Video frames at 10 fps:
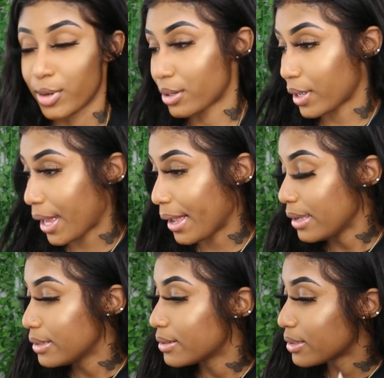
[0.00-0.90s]
network.
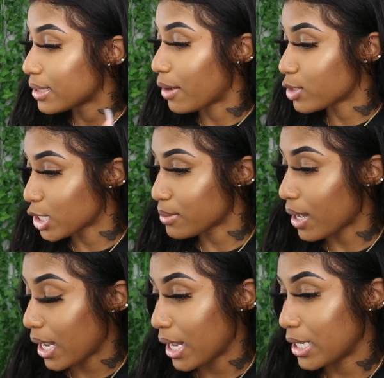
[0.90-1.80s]
Okay, that was just
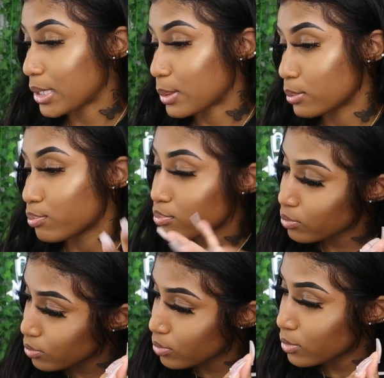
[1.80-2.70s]
my little
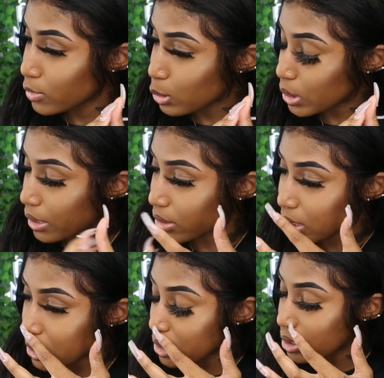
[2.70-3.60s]
thing
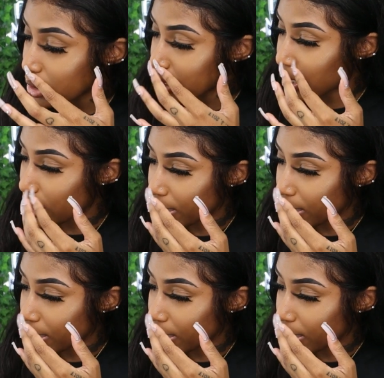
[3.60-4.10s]
right there.